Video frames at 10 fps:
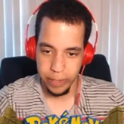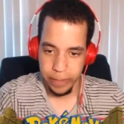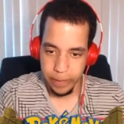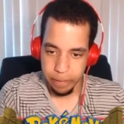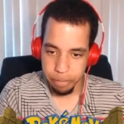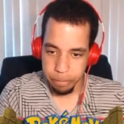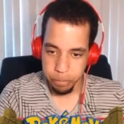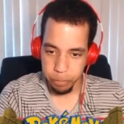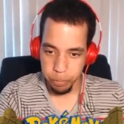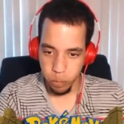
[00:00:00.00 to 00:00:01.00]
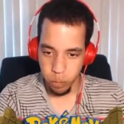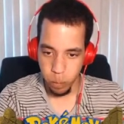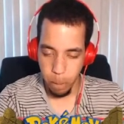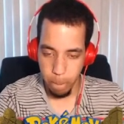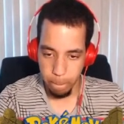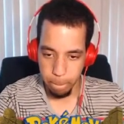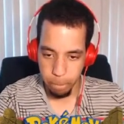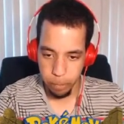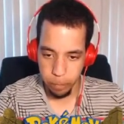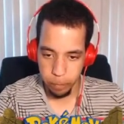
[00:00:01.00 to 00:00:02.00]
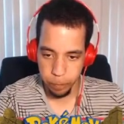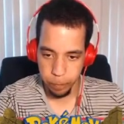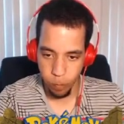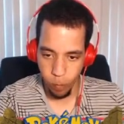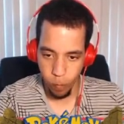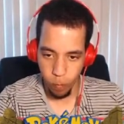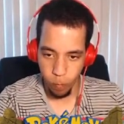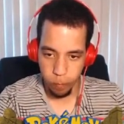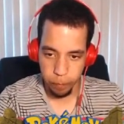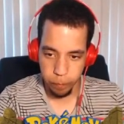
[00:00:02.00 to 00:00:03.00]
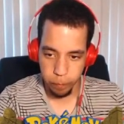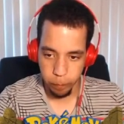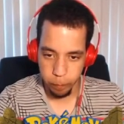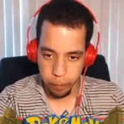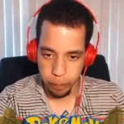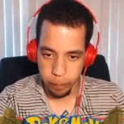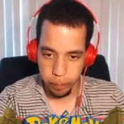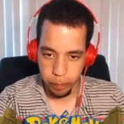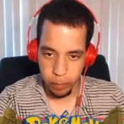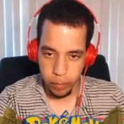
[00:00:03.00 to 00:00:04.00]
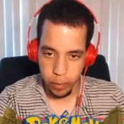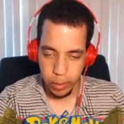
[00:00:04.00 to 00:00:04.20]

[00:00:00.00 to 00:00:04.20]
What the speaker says: [no speech]